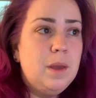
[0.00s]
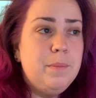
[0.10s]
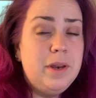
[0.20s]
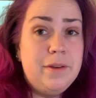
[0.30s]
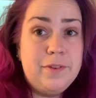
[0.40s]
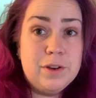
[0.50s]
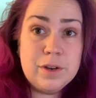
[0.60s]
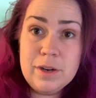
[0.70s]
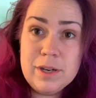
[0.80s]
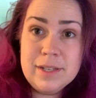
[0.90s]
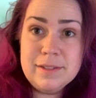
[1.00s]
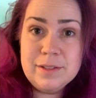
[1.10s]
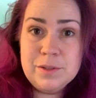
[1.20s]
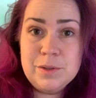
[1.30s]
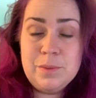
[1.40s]
but if you're curious
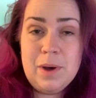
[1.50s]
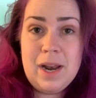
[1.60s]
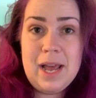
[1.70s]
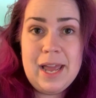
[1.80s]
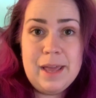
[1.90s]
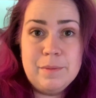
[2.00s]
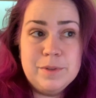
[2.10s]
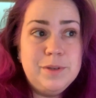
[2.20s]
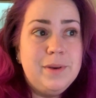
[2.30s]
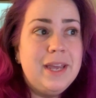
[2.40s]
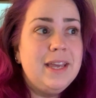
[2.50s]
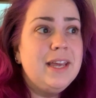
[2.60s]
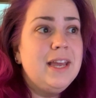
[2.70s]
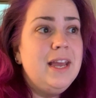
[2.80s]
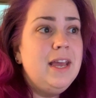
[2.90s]
as to what I am doing,
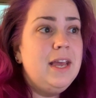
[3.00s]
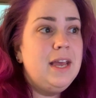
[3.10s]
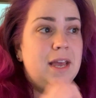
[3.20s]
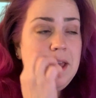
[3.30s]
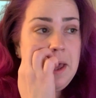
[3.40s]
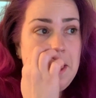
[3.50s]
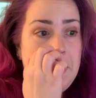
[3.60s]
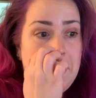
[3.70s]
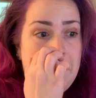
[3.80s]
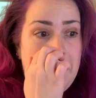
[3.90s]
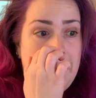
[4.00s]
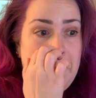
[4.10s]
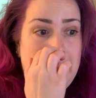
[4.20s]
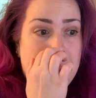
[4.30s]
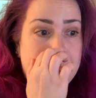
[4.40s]

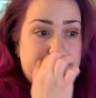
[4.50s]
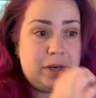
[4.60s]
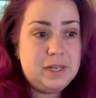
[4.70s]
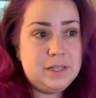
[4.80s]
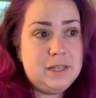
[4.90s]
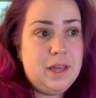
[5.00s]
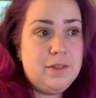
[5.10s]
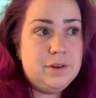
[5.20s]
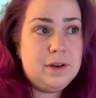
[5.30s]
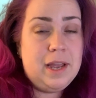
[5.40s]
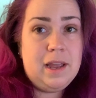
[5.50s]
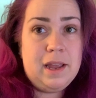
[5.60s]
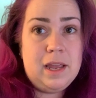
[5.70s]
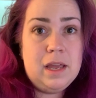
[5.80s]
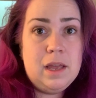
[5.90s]
I am putting together
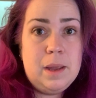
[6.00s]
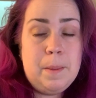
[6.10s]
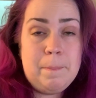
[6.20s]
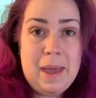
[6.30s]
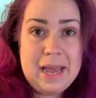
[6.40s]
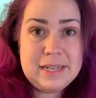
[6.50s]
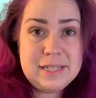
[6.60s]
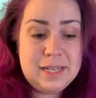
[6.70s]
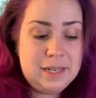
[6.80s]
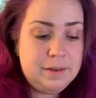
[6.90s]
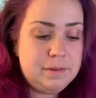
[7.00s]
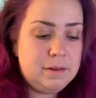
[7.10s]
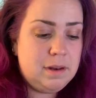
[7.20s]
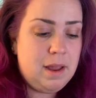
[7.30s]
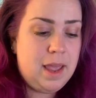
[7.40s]
a magazine,
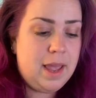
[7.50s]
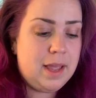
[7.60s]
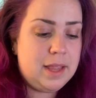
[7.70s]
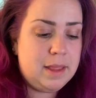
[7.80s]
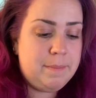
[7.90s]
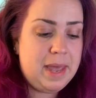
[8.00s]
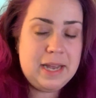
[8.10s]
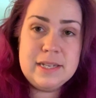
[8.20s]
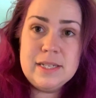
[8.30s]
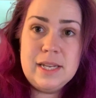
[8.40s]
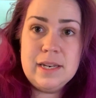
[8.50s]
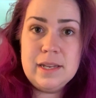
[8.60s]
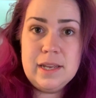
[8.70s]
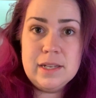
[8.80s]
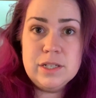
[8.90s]
and the magazine
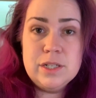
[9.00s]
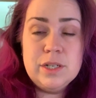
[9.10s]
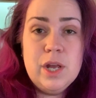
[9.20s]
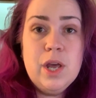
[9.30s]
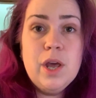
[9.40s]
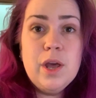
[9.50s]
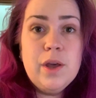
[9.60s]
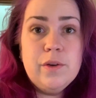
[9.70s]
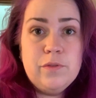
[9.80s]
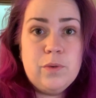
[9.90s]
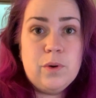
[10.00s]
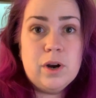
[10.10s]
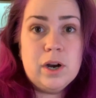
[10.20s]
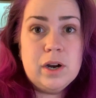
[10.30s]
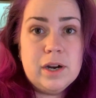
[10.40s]
is
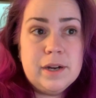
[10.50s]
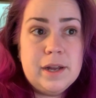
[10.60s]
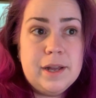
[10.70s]
for